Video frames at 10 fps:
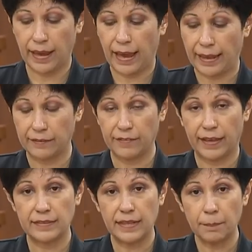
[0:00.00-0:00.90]
and if
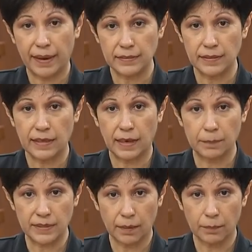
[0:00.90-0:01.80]
that same matter
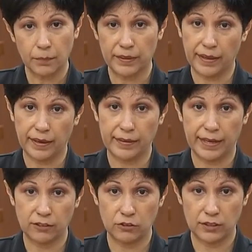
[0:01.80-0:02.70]
comes up when they're in
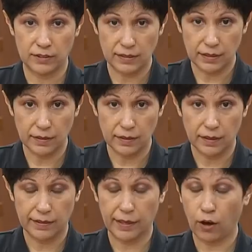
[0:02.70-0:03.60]

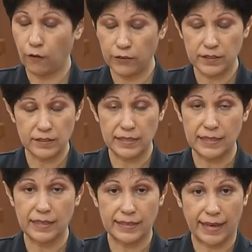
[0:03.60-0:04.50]
AGC, they
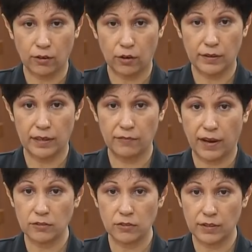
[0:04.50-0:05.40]
obviously cannot
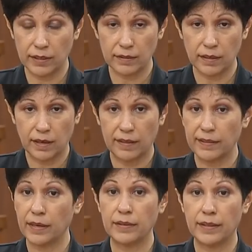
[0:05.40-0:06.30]
advise on it,
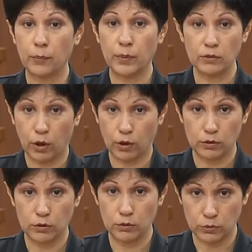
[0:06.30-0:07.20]
then they will not
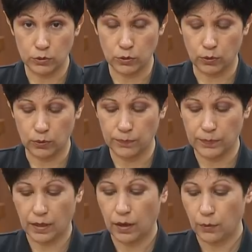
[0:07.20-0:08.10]
do so.
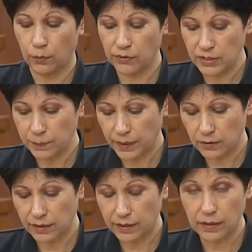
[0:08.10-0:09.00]
With respect
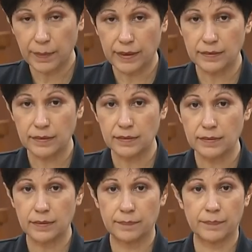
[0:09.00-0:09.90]
to the other
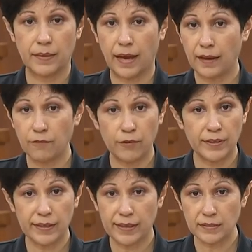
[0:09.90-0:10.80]
matters, I've
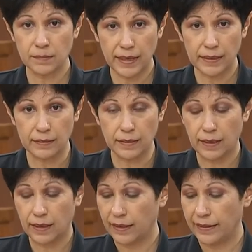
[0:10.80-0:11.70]
already explained.
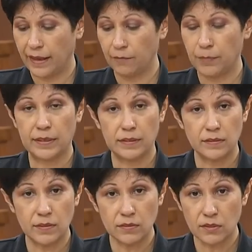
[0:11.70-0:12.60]
There have been
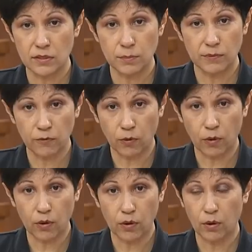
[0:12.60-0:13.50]
instances
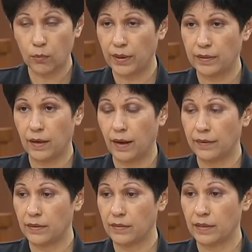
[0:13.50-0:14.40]
before when
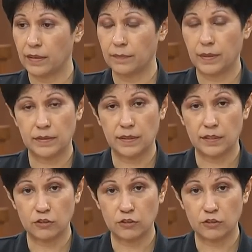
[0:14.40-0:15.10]
either the Attorney